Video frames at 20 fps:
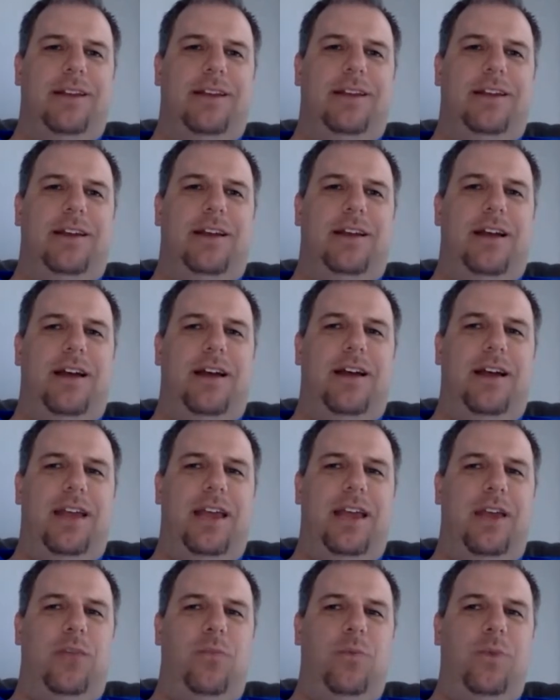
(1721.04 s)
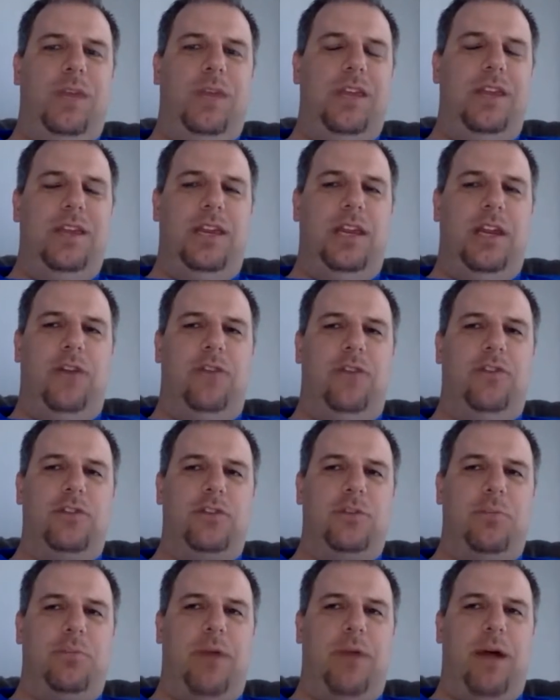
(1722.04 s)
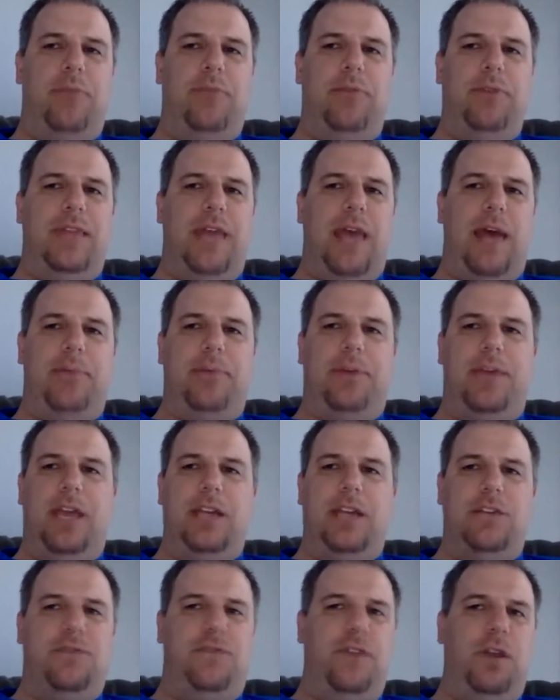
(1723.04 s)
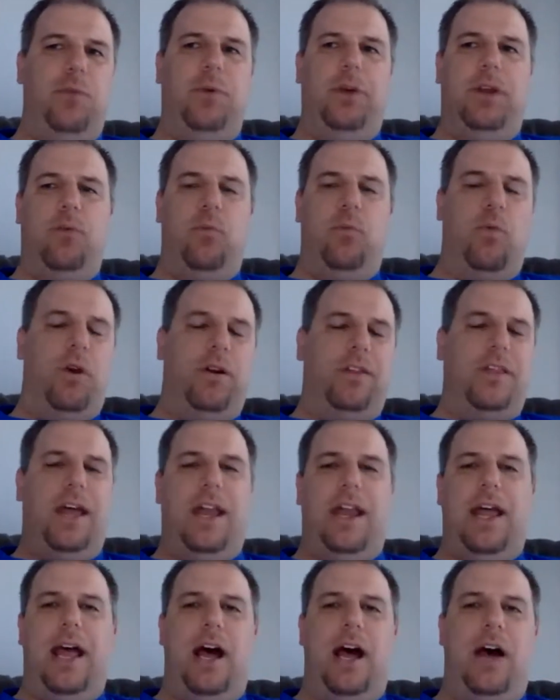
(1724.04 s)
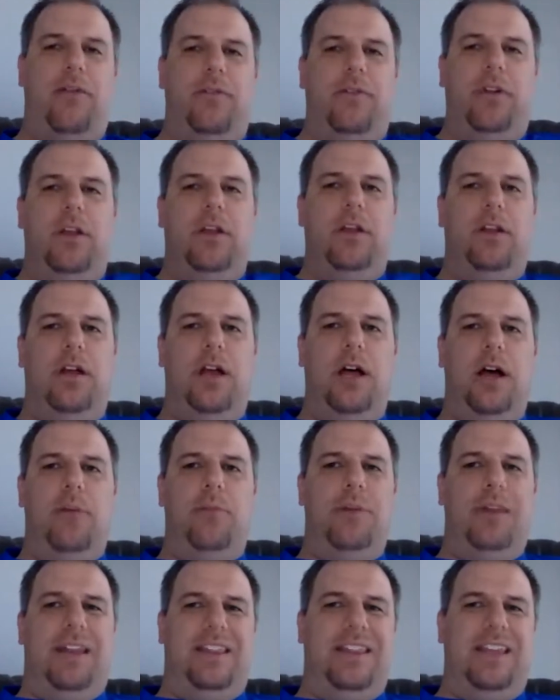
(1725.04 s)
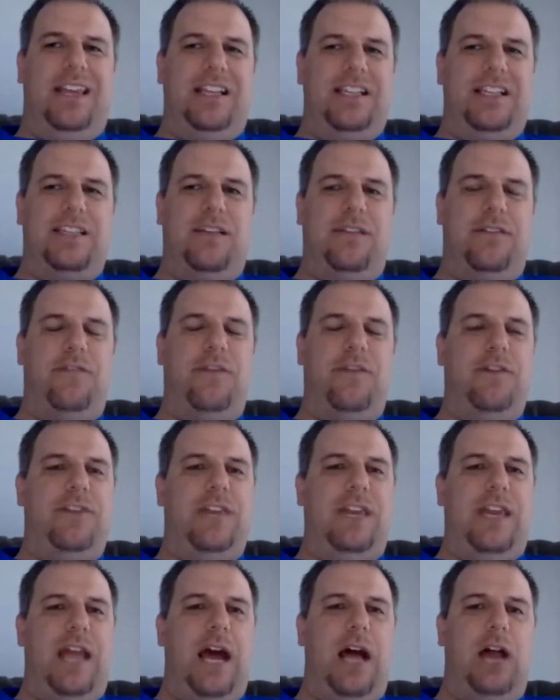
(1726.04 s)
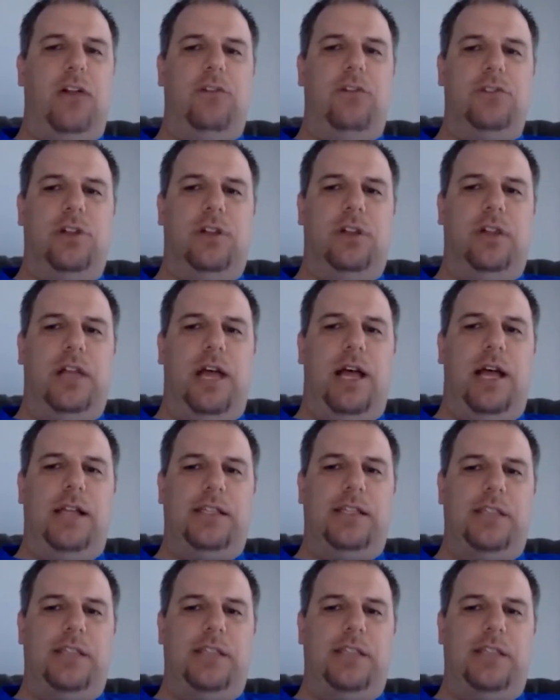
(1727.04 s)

And we, if there's a problem with the application fee, we can work that out. But I think it's $50 online.